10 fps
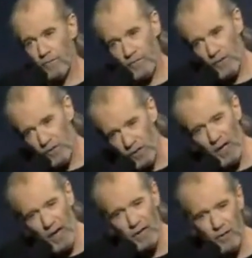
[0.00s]

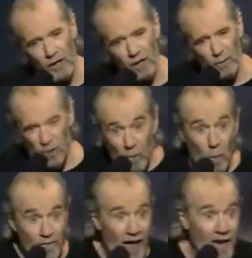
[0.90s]
Still 8 syllables, but
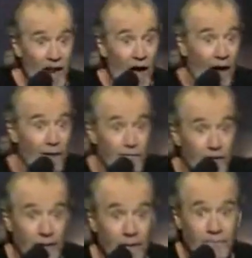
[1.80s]
we've added a
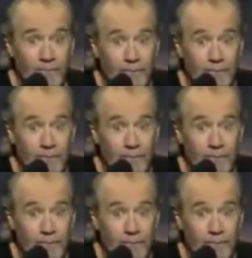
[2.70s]
hyphen.